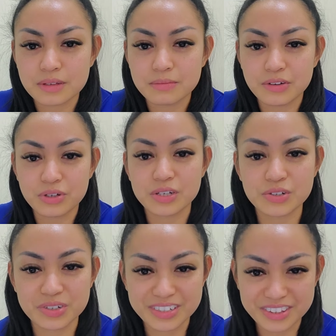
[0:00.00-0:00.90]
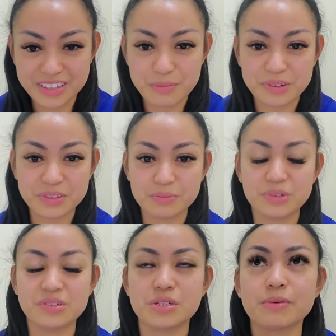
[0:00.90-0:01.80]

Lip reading: I'm not really sure about terminology,